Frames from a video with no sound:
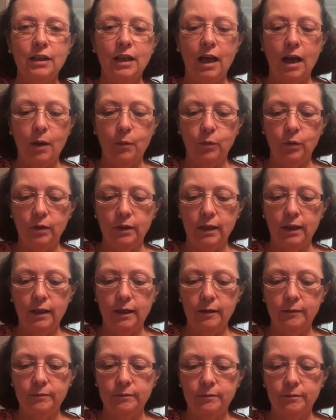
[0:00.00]
I will
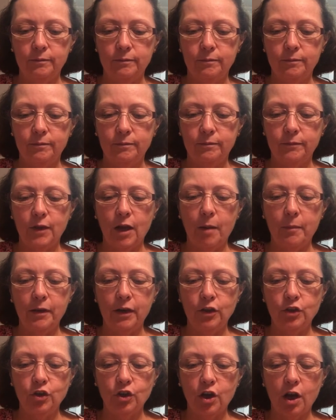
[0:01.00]
comment
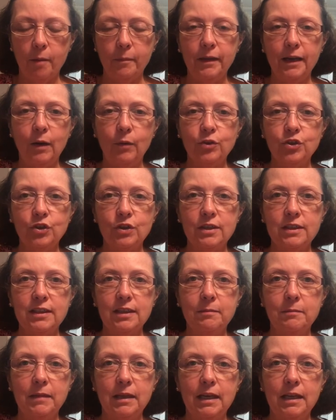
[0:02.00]
on your comment. I want you to
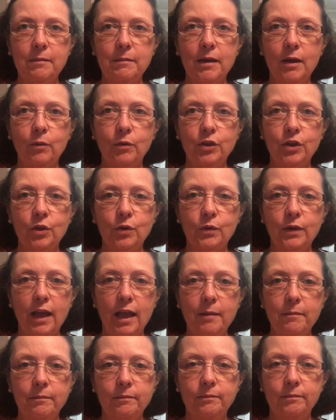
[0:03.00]
send me an email with your
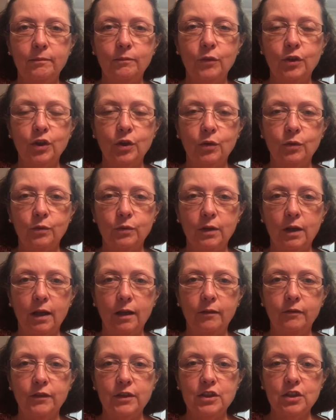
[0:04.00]
name, with your
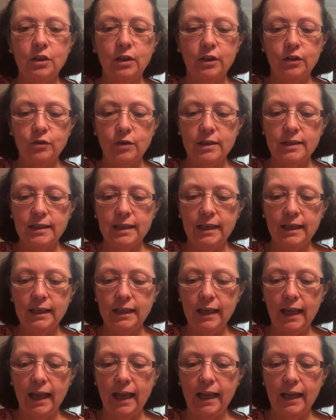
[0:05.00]
physical address in
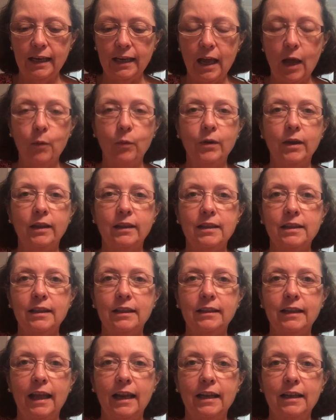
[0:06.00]
it. And I will
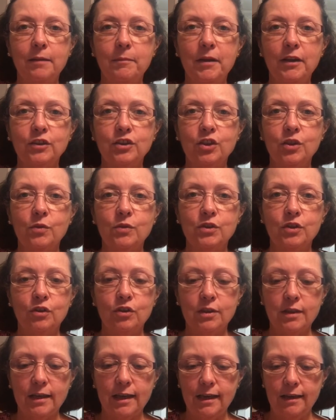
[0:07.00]
get that in the mail to you as soon
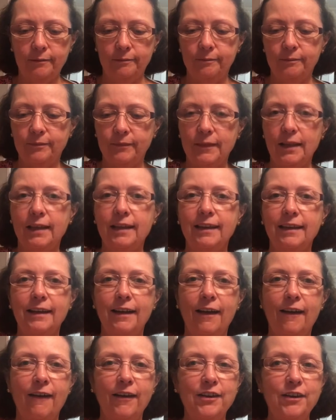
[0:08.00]
as I can.
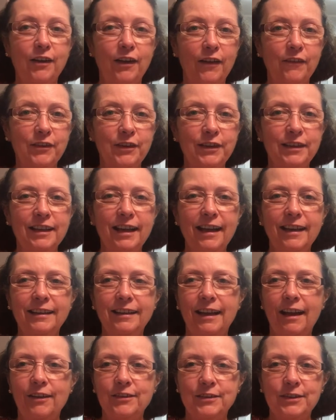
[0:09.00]
All right, y'all have a good night.
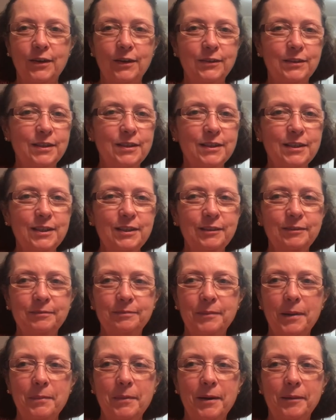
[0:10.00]
And I'll talk to you soon.
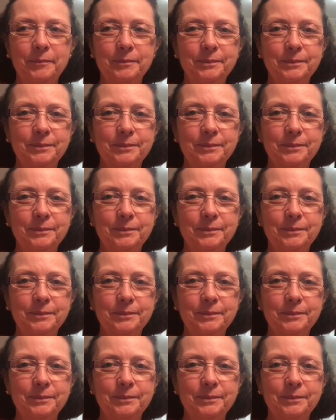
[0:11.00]
Bye-bye.